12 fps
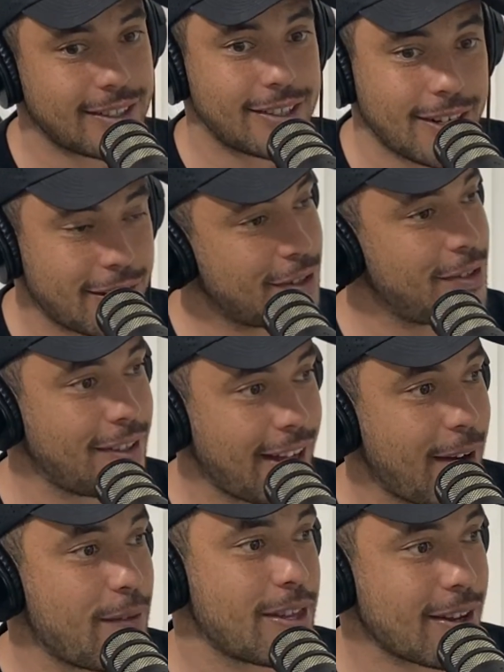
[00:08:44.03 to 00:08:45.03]
did I do
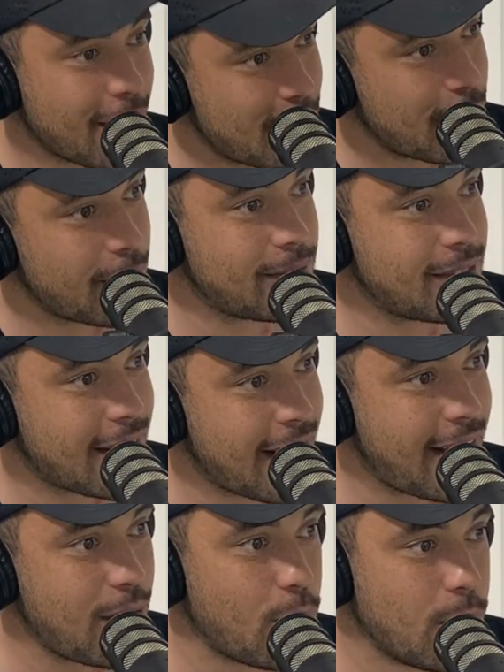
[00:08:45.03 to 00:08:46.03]
like everything I could have
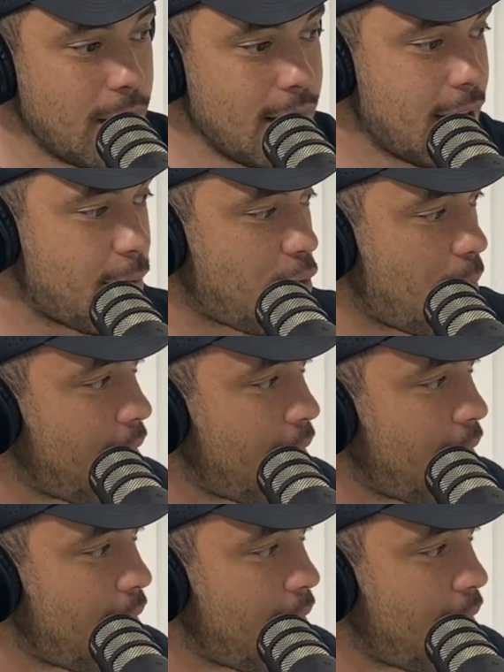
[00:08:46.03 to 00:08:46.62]
today, or from